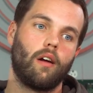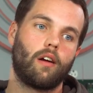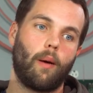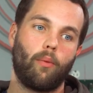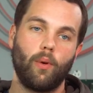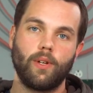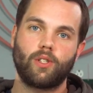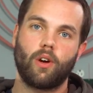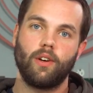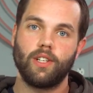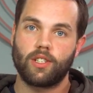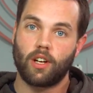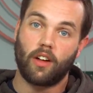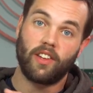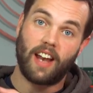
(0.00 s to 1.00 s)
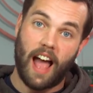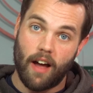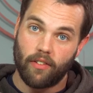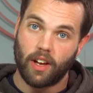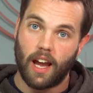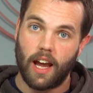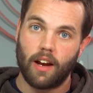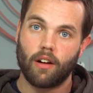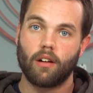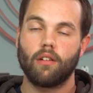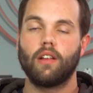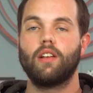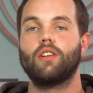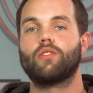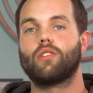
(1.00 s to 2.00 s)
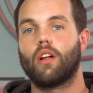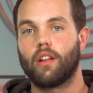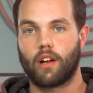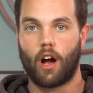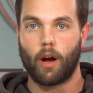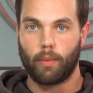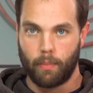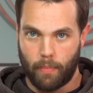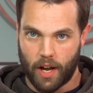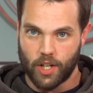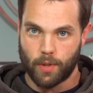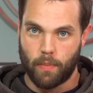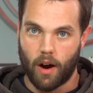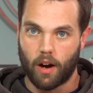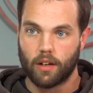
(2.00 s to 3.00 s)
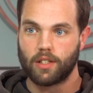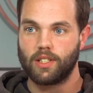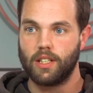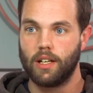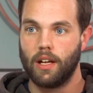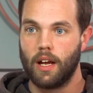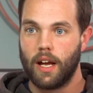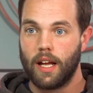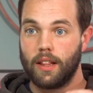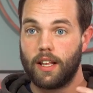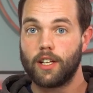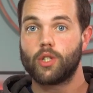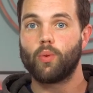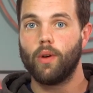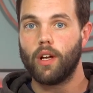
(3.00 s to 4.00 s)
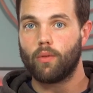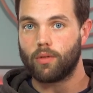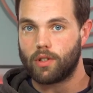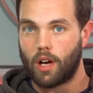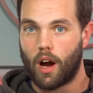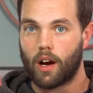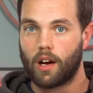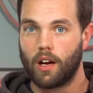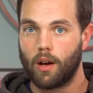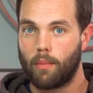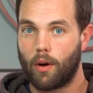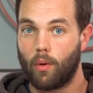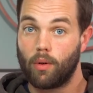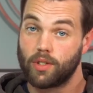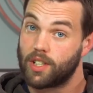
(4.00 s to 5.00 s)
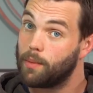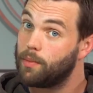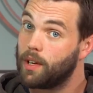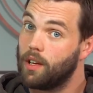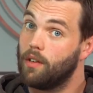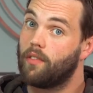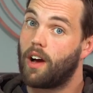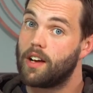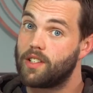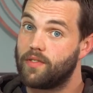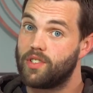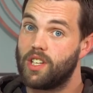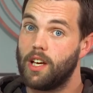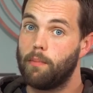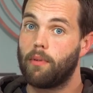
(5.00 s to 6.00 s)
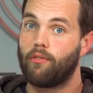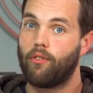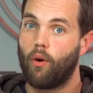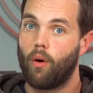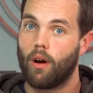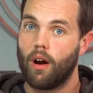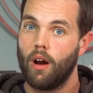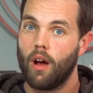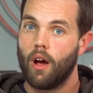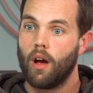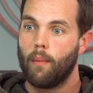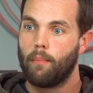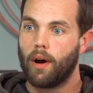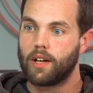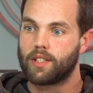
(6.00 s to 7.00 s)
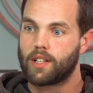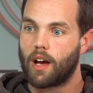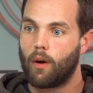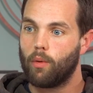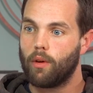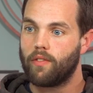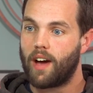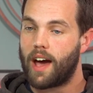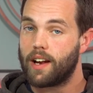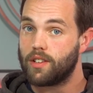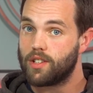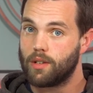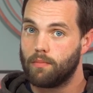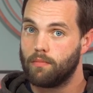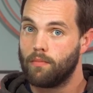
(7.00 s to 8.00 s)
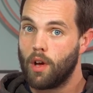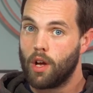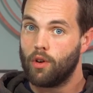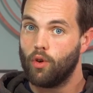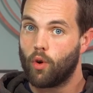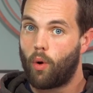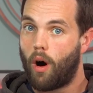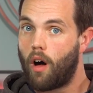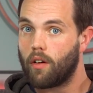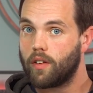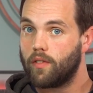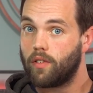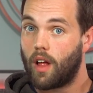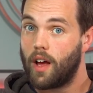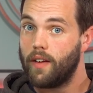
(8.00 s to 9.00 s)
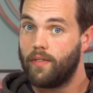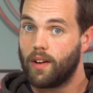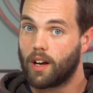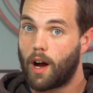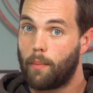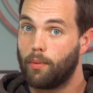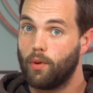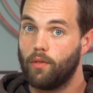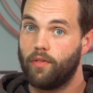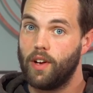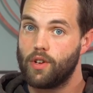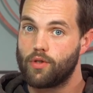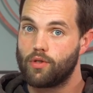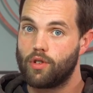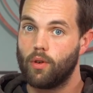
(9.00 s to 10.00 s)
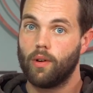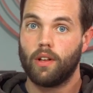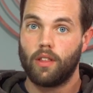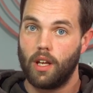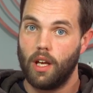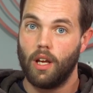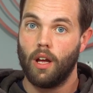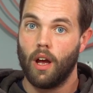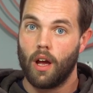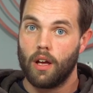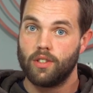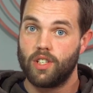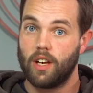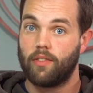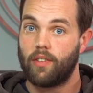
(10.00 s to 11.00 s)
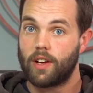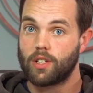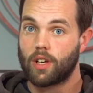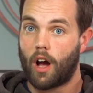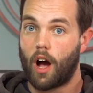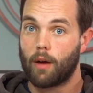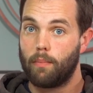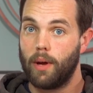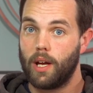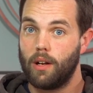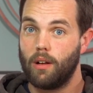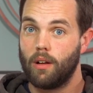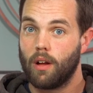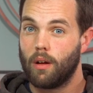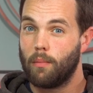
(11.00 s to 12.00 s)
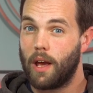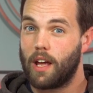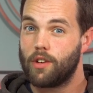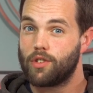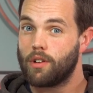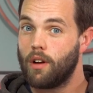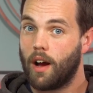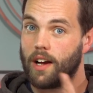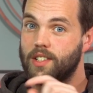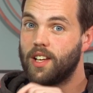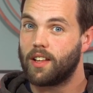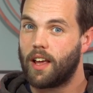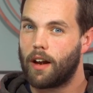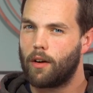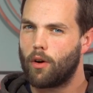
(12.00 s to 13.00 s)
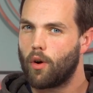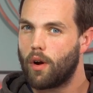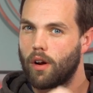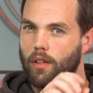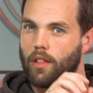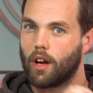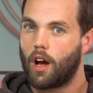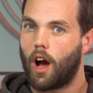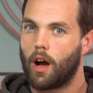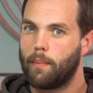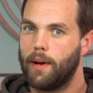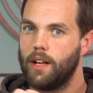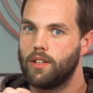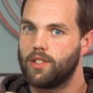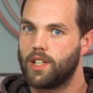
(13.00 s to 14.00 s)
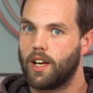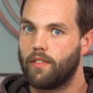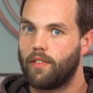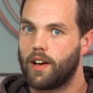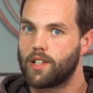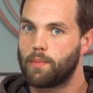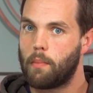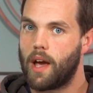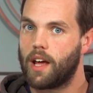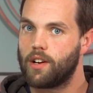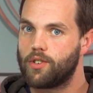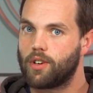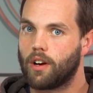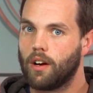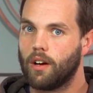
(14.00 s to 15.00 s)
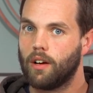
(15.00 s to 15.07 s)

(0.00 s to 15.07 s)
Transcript: couple weeks ago, you saw the Navigator, then you saw the Cockpit benchmarks. And this week, we're talking about, well, something you guys have seen before, but we've added some new quality of life and a couple new features to it, the ZFS Cockpit Manager. I said that in order, the Cockpit ZFS Manager.